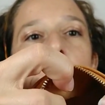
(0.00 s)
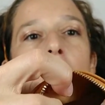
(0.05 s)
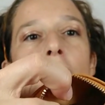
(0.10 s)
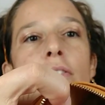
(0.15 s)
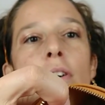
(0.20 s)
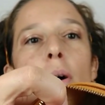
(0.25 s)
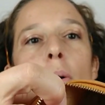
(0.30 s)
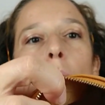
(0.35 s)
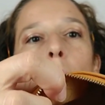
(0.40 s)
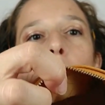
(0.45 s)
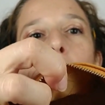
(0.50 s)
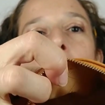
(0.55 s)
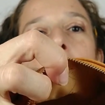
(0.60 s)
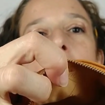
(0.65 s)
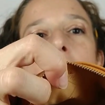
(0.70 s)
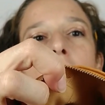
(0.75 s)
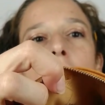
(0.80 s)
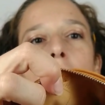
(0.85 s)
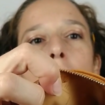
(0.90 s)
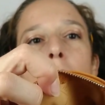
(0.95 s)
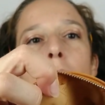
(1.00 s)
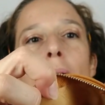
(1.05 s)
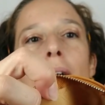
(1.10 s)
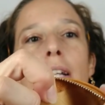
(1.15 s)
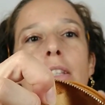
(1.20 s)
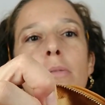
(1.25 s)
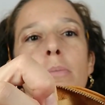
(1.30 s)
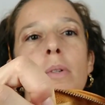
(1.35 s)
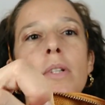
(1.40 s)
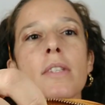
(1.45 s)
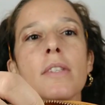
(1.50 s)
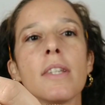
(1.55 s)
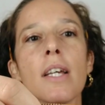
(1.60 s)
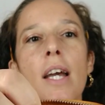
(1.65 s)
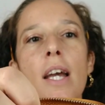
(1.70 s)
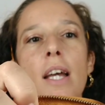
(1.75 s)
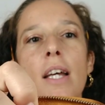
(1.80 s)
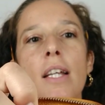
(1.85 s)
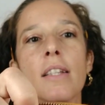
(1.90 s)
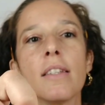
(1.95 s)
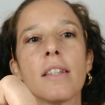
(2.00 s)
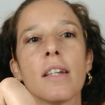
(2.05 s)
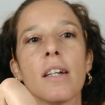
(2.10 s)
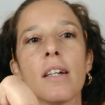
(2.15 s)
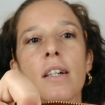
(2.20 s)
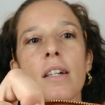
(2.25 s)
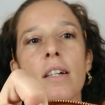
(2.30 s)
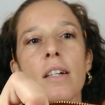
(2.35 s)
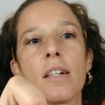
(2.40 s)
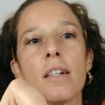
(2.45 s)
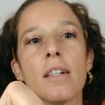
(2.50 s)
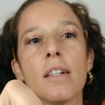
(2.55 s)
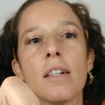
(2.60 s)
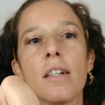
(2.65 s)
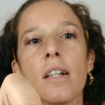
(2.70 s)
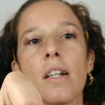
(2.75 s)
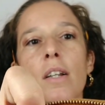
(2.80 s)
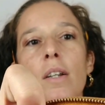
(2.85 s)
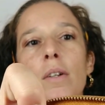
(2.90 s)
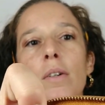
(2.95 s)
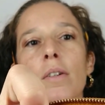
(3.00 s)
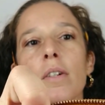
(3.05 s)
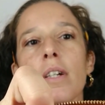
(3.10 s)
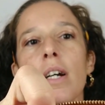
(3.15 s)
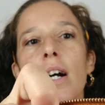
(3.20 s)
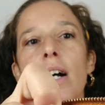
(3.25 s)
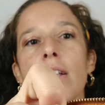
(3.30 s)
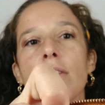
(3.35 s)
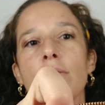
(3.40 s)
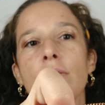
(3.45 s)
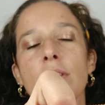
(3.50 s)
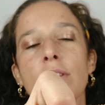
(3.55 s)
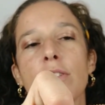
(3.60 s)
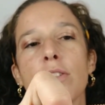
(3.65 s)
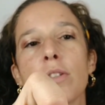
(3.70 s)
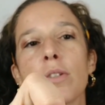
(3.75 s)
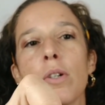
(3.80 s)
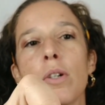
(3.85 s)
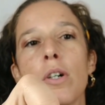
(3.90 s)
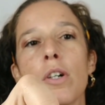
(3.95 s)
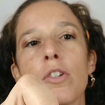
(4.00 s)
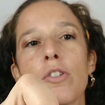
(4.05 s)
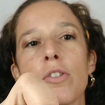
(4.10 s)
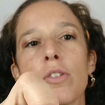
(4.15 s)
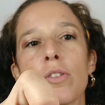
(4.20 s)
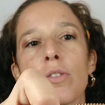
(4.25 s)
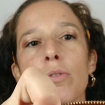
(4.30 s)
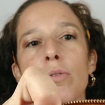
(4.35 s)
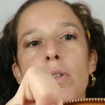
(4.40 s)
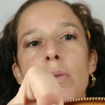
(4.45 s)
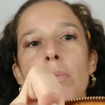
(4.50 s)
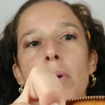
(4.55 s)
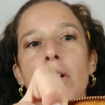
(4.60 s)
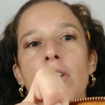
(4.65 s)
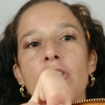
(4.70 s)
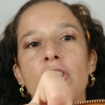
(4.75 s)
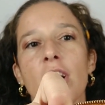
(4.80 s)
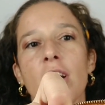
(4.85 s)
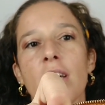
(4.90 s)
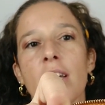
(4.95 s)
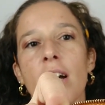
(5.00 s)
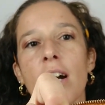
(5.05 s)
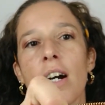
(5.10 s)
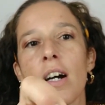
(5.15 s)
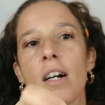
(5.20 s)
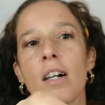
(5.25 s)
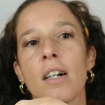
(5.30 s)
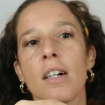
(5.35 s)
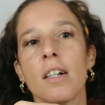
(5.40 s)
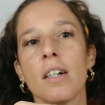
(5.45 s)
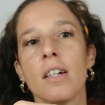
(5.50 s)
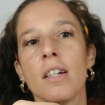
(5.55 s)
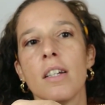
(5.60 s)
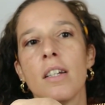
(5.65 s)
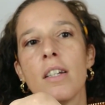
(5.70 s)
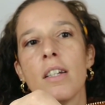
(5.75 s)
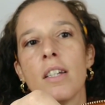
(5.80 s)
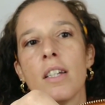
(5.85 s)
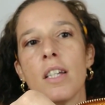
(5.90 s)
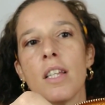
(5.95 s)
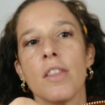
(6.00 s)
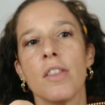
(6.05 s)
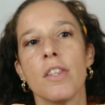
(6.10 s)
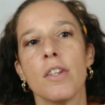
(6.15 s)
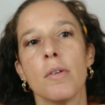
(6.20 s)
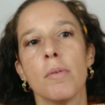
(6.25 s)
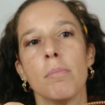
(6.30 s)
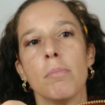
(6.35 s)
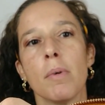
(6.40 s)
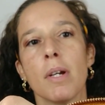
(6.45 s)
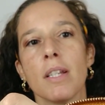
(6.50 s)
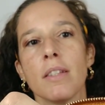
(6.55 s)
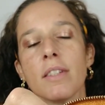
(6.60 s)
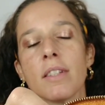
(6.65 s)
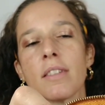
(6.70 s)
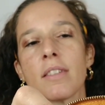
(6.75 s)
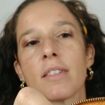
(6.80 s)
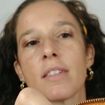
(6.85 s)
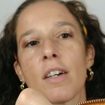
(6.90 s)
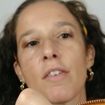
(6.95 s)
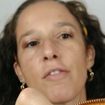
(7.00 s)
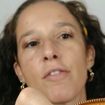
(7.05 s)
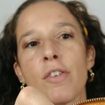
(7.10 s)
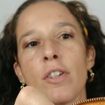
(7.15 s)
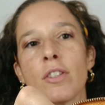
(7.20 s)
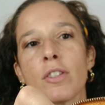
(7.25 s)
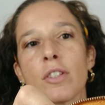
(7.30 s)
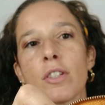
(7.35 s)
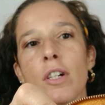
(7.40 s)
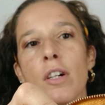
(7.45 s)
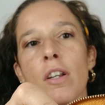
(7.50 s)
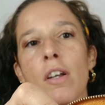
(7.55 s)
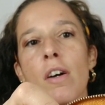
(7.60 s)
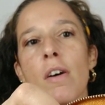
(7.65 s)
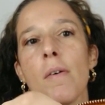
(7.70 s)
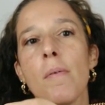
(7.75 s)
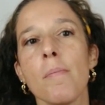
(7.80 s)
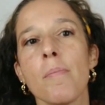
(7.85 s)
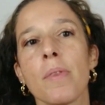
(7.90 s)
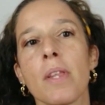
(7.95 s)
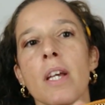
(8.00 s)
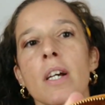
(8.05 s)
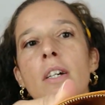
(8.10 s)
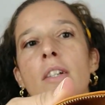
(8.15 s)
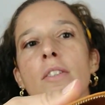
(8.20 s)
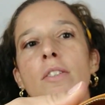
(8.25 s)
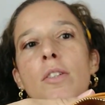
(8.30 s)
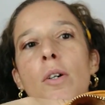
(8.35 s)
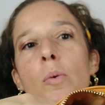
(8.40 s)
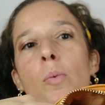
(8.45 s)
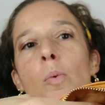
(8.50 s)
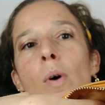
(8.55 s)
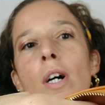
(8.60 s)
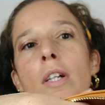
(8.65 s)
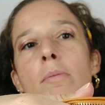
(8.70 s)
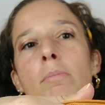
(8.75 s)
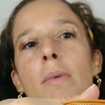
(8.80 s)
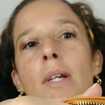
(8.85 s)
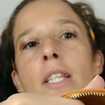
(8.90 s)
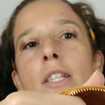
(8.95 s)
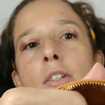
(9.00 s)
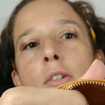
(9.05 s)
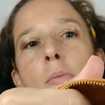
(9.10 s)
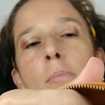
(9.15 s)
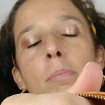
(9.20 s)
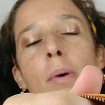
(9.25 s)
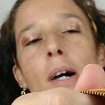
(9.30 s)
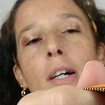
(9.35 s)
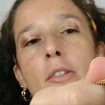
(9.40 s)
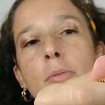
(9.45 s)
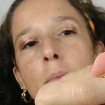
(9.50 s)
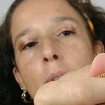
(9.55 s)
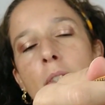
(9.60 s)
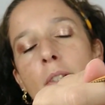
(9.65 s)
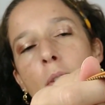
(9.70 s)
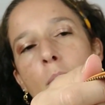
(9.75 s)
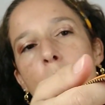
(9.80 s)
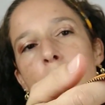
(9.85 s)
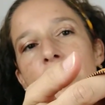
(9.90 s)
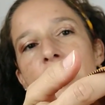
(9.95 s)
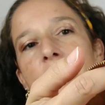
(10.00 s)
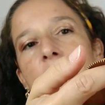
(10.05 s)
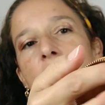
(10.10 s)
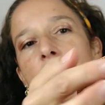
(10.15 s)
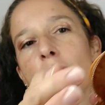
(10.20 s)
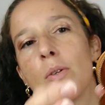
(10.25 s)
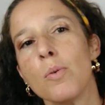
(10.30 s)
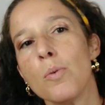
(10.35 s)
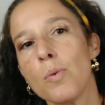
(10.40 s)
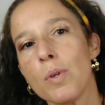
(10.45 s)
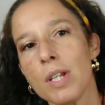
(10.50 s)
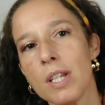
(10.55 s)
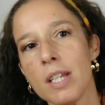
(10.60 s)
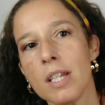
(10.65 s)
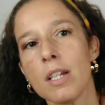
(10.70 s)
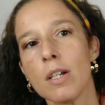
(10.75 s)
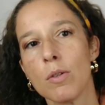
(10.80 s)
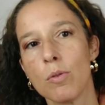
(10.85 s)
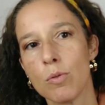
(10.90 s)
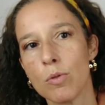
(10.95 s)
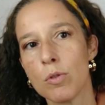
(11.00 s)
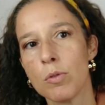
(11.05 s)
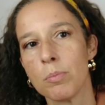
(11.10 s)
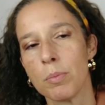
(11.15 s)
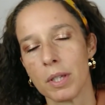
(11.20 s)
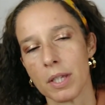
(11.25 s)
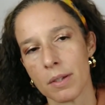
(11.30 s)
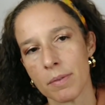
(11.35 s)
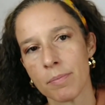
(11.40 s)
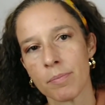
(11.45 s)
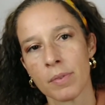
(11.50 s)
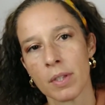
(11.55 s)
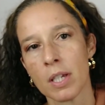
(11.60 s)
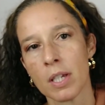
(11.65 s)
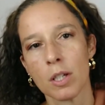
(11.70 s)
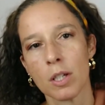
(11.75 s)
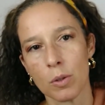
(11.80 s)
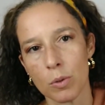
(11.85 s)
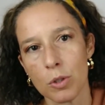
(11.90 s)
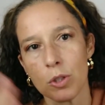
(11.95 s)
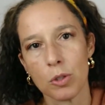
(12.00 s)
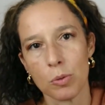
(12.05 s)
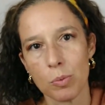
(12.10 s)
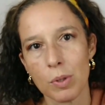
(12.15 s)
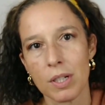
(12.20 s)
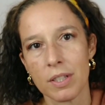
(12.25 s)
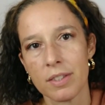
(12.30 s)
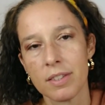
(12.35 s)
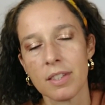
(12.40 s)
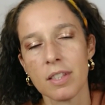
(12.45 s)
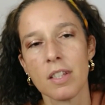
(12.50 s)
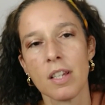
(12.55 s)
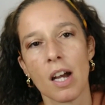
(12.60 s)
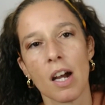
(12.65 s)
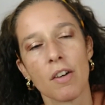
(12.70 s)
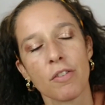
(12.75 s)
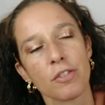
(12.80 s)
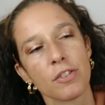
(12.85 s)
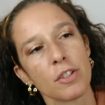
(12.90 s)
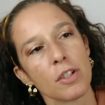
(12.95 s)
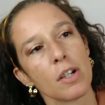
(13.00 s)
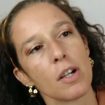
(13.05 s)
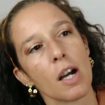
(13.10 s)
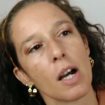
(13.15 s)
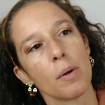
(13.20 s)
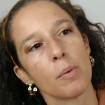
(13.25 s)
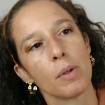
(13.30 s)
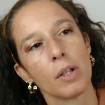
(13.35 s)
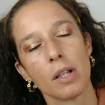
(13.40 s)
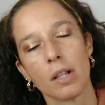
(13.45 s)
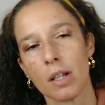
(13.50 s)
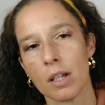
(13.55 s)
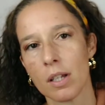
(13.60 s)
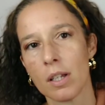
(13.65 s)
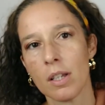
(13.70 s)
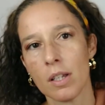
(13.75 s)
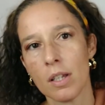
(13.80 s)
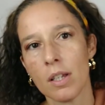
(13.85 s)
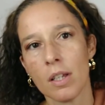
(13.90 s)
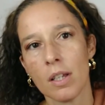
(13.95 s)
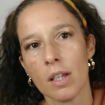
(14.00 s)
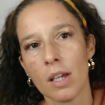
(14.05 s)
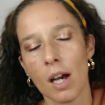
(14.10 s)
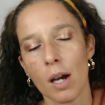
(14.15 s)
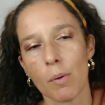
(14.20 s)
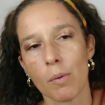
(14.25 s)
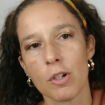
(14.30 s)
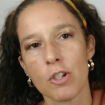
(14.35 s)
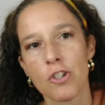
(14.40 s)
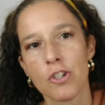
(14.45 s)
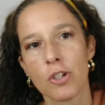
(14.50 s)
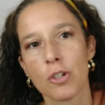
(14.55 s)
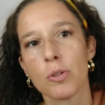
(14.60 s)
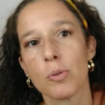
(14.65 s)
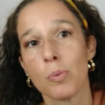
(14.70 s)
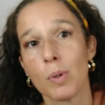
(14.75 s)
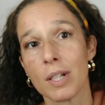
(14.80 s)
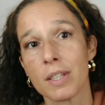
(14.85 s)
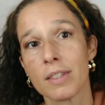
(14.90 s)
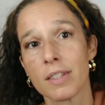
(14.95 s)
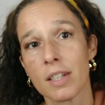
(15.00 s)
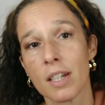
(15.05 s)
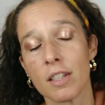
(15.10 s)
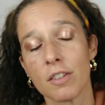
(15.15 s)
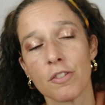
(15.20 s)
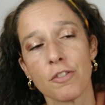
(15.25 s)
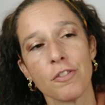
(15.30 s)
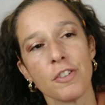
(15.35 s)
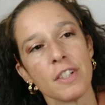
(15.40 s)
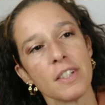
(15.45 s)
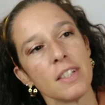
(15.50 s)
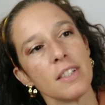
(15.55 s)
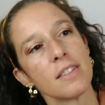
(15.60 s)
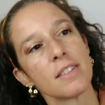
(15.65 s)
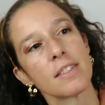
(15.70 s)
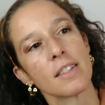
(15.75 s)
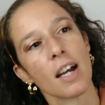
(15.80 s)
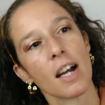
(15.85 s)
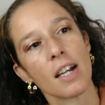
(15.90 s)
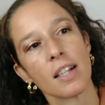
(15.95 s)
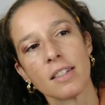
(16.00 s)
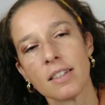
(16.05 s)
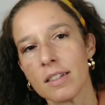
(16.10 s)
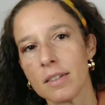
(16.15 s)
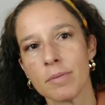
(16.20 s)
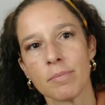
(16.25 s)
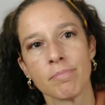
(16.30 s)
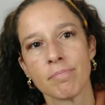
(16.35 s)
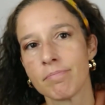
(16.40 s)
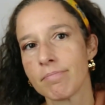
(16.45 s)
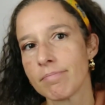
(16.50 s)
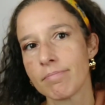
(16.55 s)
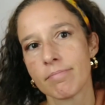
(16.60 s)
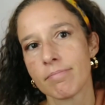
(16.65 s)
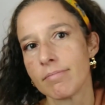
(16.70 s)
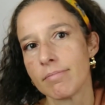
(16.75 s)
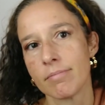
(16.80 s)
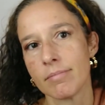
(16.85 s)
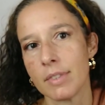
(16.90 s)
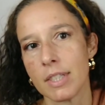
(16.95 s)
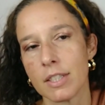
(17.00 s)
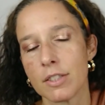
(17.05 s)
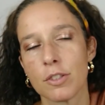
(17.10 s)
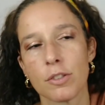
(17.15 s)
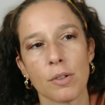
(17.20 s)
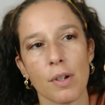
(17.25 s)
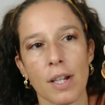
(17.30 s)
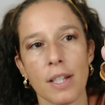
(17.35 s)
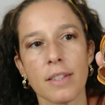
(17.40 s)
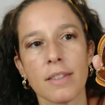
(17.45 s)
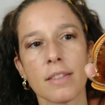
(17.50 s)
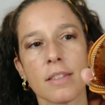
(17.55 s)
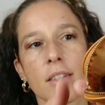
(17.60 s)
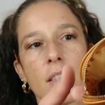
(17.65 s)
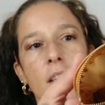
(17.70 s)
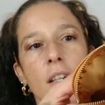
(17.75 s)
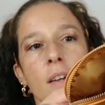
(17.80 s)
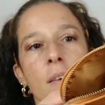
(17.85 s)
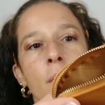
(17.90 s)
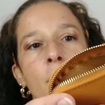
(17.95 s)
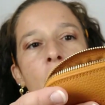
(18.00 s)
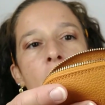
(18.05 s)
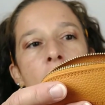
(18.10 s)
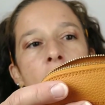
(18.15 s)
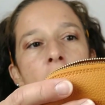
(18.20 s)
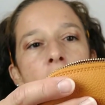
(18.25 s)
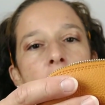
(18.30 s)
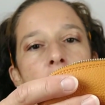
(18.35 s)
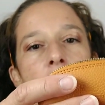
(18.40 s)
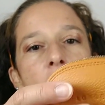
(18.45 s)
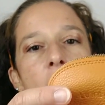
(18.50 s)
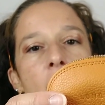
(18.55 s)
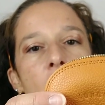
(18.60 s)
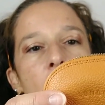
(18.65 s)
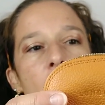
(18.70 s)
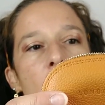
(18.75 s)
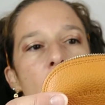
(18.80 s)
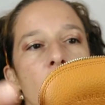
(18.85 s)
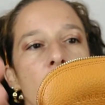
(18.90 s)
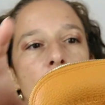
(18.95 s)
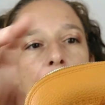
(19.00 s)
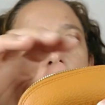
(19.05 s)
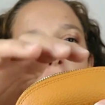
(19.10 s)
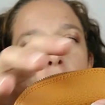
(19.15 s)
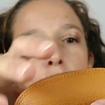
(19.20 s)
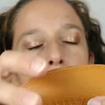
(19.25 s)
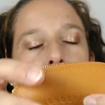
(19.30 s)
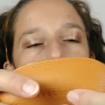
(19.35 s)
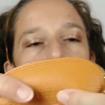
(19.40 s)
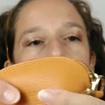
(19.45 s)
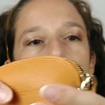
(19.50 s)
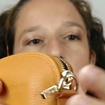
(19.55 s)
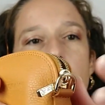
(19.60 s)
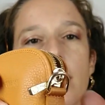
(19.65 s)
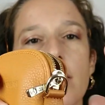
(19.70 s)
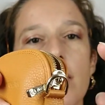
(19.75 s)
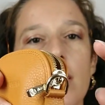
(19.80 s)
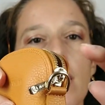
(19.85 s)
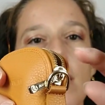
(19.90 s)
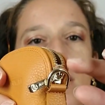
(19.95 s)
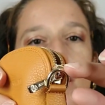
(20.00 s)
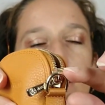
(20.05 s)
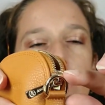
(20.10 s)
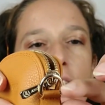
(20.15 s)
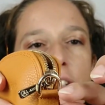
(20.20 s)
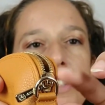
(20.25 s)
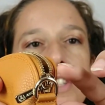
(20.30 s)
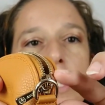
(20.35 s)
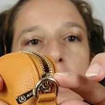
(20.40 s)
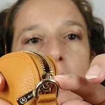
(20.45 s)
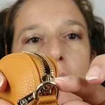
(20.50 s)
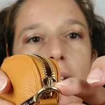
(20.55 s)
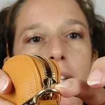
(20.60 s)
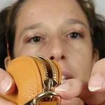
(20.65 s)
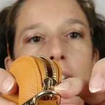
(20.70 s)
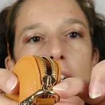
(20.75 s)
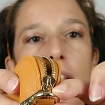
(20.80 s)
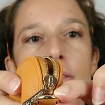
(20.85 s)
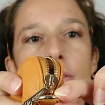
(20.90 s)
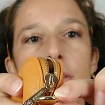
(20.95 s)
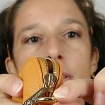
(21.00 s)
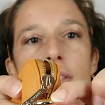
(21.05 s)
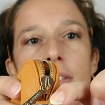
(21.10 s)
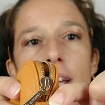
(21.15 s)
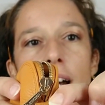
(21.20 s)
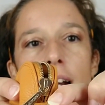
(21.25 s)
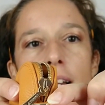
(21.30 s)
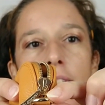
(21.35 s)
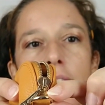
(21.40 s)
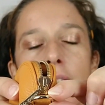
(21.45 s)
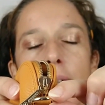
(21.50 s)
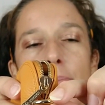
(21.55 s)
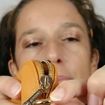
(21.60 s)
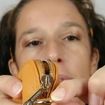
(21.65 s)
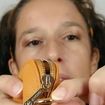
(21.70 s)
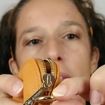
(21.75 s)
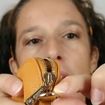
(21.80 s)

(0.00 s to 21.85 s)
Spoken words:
have one compartment, and look at this gorgeous ribbon jacquard in the amazing saffron color. So one main compartment, which is really roomy. You will see after. I will show you what can fit inside. It's great. You've got a D-ring on the side,